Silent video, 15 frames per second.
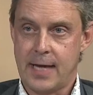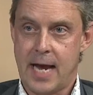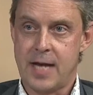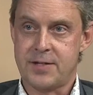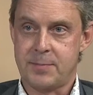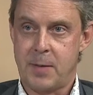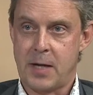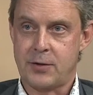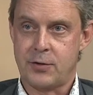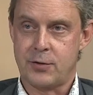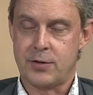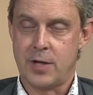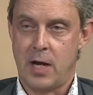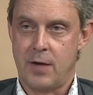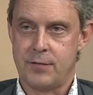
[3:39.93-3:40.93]
aspect
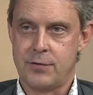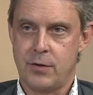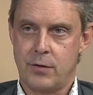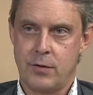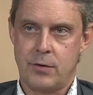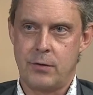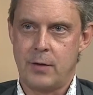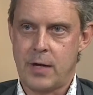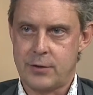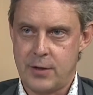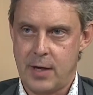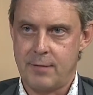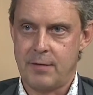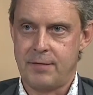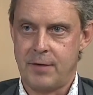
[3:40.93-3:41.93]
yourselves. You
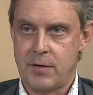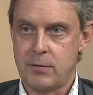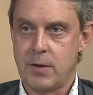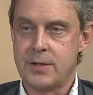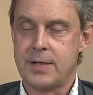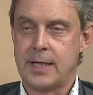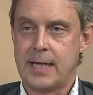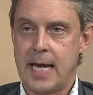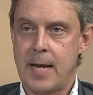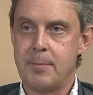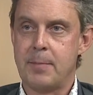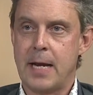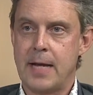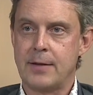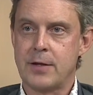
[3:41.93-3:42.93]
actually have a fundraising
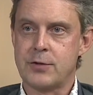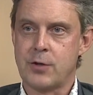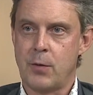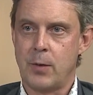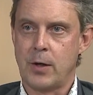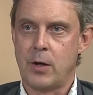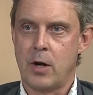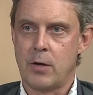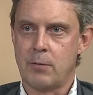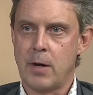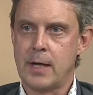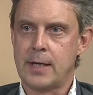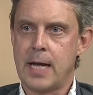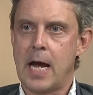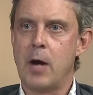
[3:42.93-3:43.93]
campaign that's going on
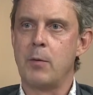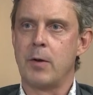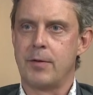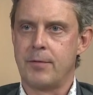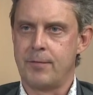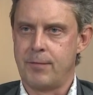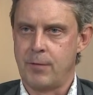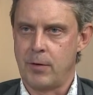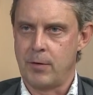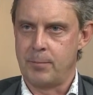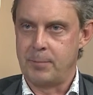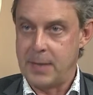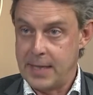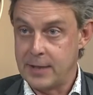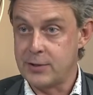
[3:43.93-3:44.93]
right now for
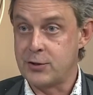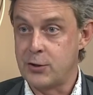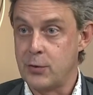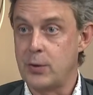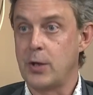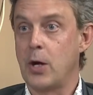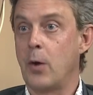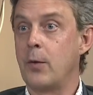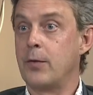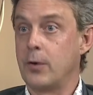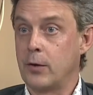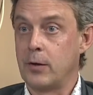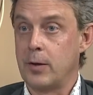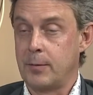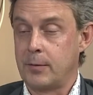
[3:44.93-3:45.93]
Being Studio, and
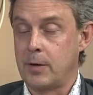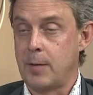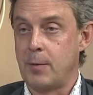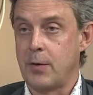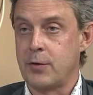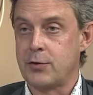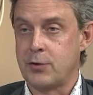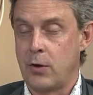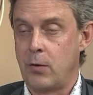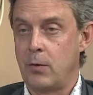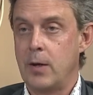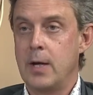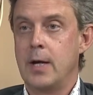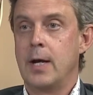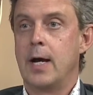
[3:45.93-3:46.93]
they're going to come on the
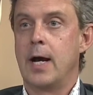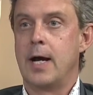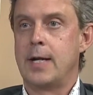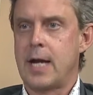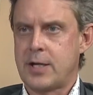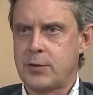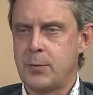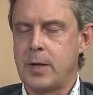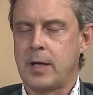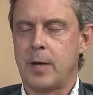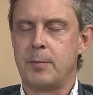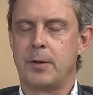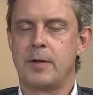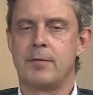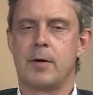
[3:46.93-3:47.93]
show next week, I
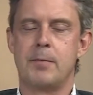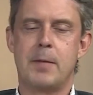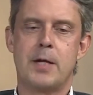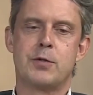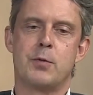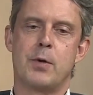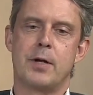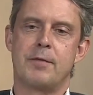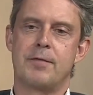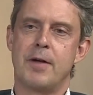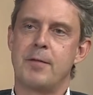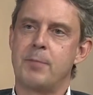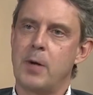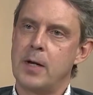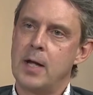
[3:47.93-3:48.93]
believe, on May
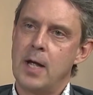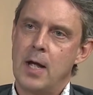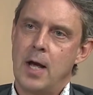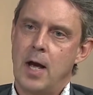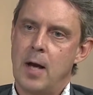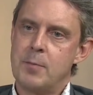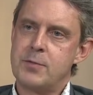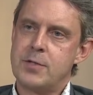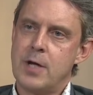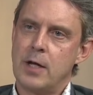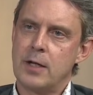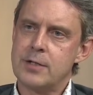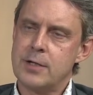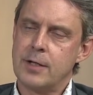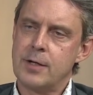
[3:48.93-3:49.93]
25th. But
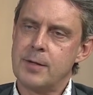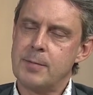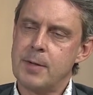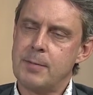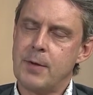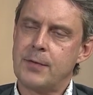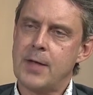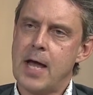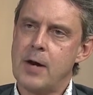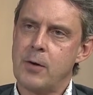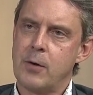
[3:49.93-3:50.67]
tell us a little bit about that